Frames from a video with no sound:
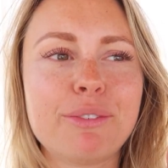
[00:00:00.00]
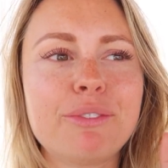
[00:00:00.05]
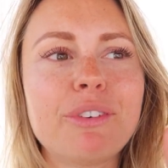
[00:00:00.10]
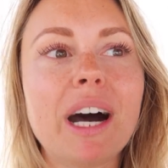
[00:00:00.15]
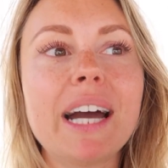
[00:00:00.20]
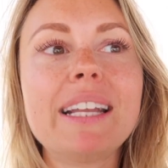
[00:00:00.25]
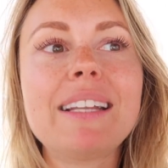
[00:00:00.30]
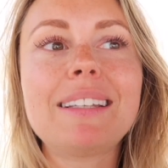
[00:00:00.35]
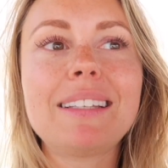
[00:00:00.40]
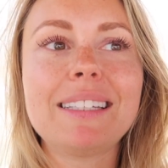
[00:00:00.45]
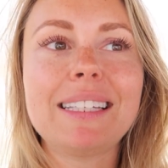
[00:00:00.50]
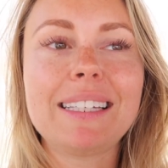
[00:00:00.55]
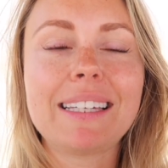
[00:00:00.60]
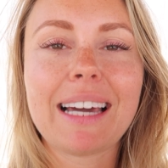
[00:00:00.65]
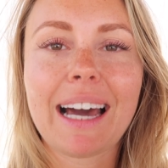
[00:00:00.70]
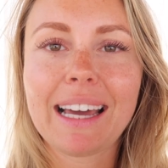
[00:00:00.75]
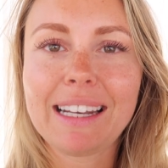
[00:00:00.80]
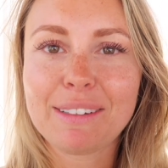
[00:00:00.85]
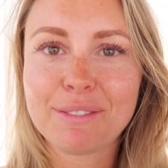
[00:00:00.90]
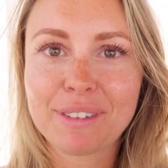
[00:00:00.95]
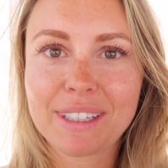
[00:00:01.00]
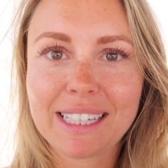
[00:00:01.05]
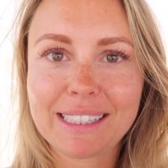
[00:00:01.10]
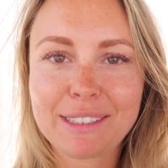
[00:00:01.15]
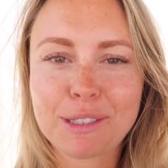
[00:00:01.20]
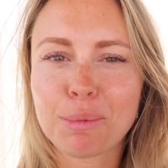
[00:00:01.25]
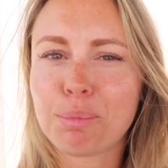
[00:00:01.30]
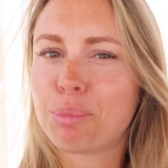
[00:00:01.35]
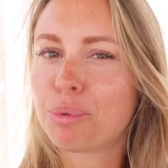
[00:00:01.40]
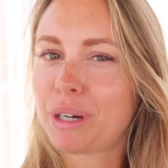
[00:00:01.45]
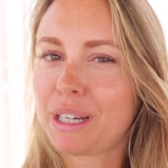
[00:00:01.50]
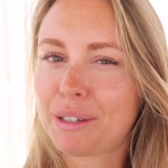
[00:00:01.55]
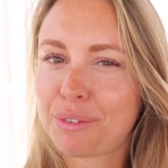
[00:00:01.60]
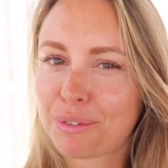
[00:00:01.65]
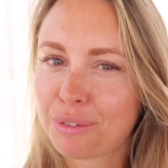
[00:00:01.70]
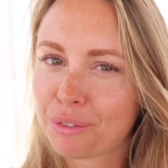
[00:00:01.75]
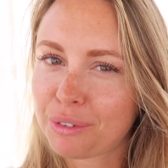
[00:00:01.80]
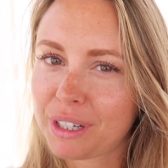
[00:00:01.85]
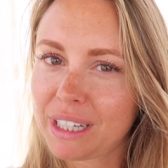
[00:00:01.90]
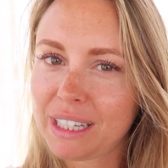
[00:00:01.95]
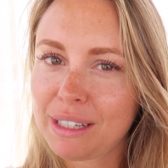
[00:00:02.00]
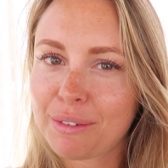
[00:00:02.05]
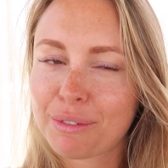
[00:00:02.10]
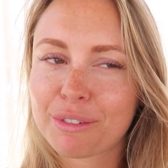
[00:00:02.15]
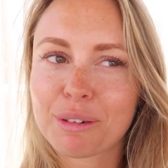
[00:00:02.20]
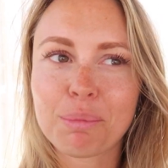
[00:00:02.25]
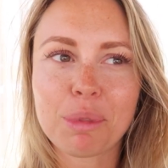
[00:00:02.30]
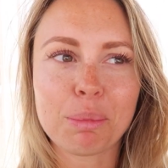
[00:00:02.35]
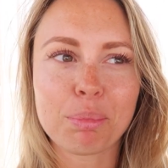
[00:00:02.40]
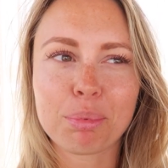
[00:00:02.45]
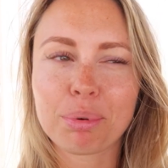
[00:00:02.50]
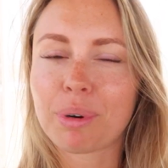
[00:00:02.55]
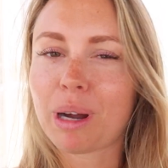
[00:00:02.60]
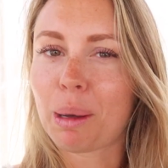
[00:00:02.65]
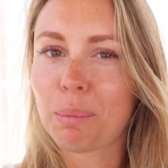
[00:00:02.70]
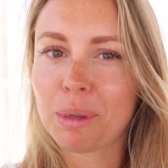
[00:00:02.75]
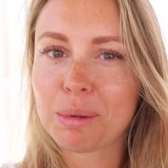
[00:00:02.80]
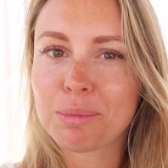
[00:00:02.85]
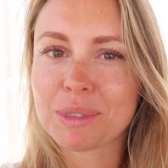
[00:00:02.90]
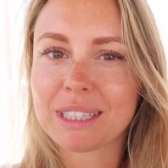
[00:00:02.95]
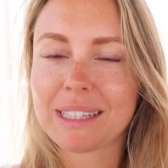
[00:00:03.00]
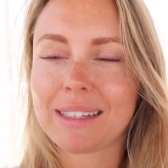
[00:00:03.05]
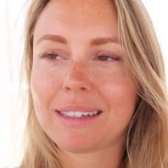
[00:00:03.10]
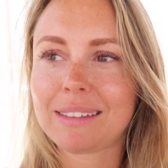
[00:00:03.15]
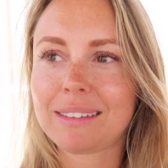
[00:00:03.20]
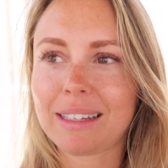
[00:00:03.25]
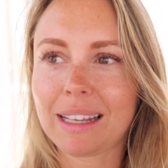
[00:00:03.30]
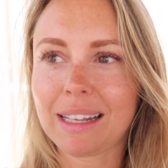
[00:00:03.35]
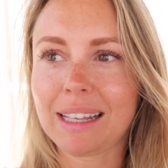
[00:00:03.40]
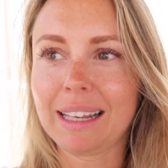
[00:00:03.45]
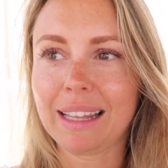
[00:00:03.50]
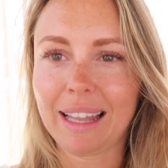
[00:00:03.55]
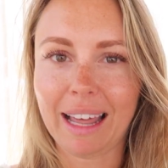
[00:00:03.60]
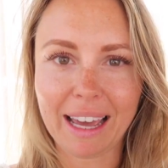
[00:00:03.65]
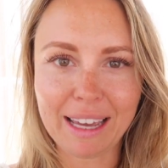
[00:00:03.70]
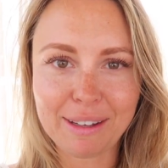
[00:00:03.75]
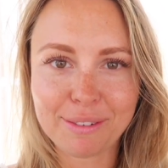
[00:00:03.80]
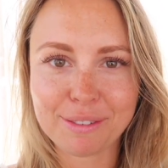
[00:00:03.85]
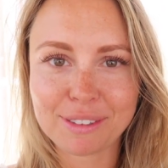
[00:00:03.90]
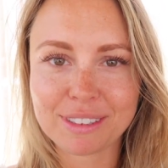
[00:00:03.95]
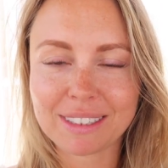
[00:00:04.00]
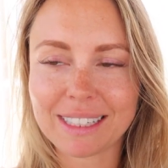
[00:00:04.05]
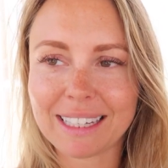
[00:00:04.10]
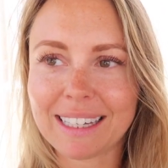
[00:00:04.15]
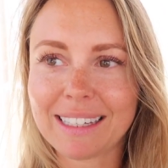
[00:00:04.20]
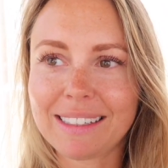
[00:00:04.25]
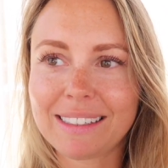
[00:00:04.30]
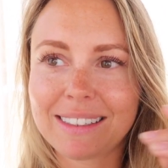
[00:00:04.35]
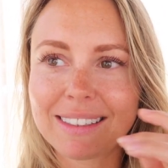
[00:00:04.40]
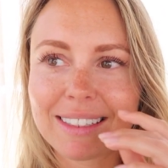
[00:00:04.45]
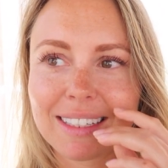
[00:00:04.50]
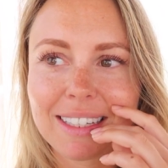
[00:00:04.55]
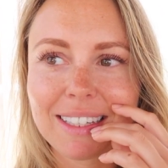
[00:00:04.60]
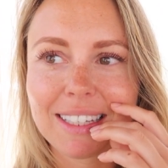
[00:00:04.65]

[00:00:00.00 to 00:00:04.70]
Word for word: finally kind of get to break free from the problems in their daily lives and